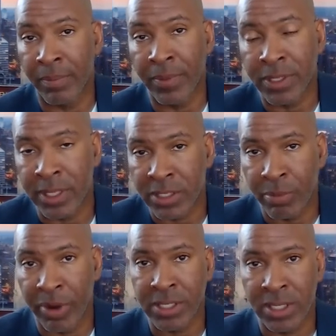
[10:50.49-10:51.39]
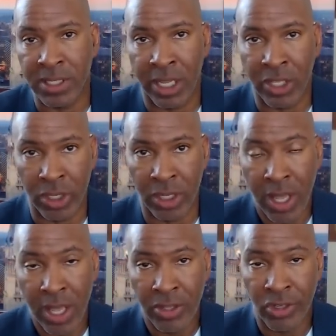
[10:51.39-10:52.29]
has expressed intention
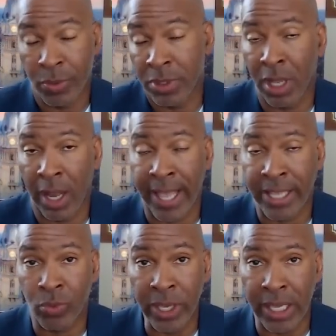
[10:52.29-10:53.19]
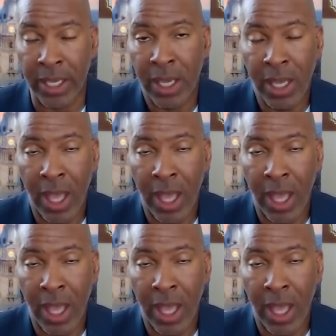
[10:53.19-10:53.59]
just within the last week